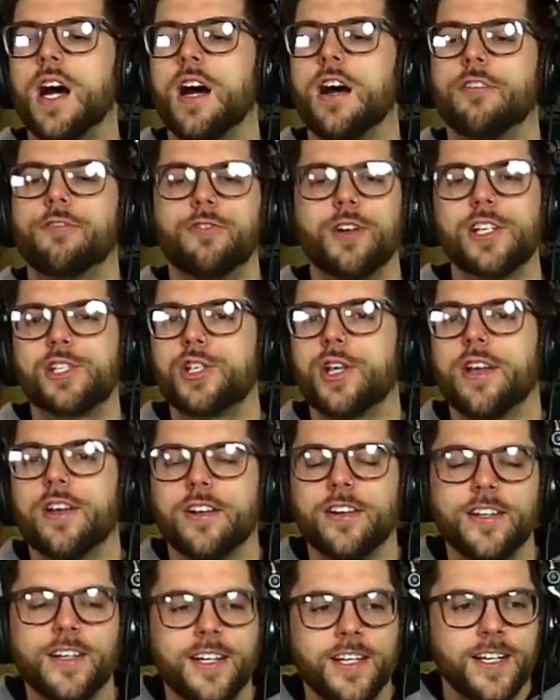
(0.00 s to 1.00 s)
fresh air.
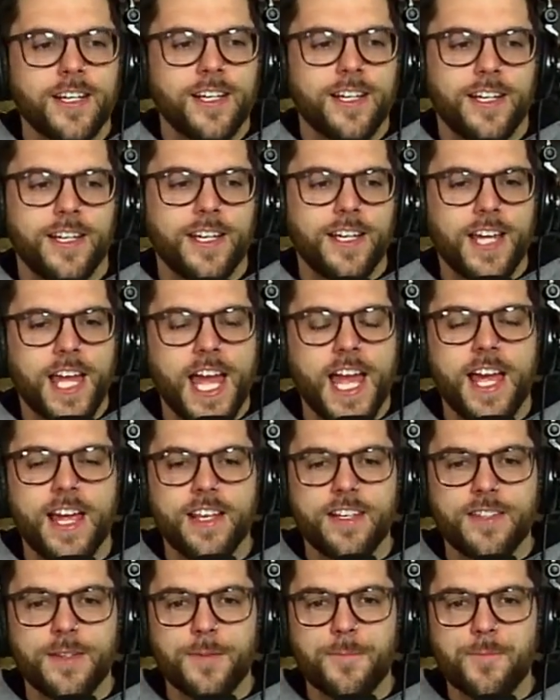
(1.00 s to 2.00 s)

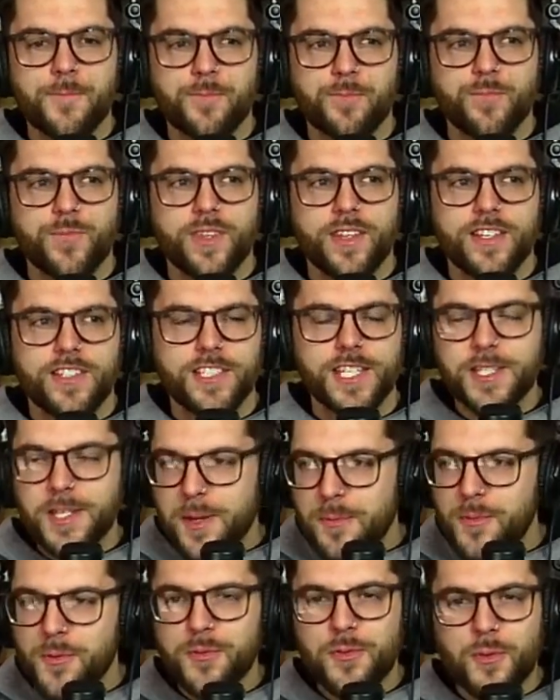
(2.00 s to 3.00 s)
And since I
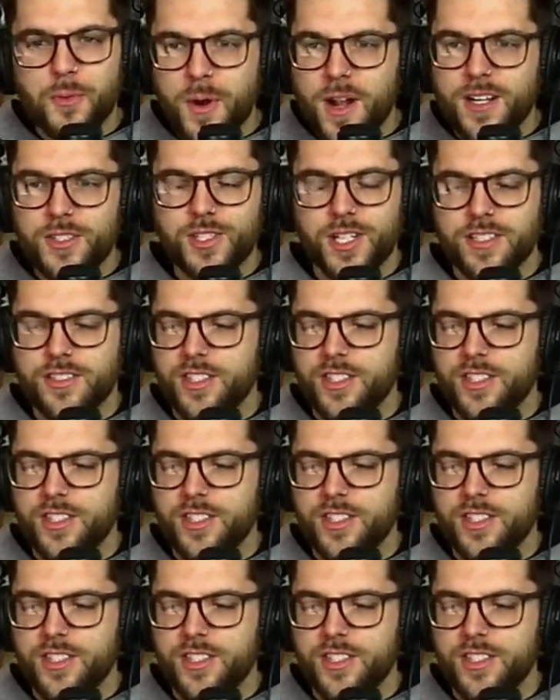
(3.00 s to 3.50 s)
moved to Rochester,